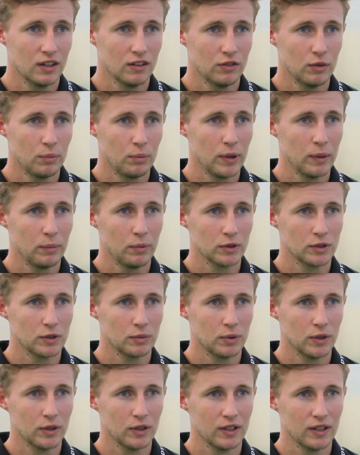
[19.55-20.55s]
for people to
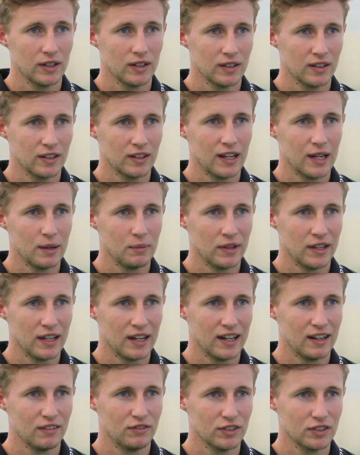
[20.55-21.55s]
put the, the name in the
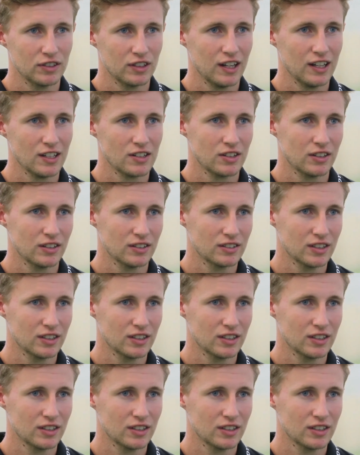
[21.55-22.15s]
hat for selection.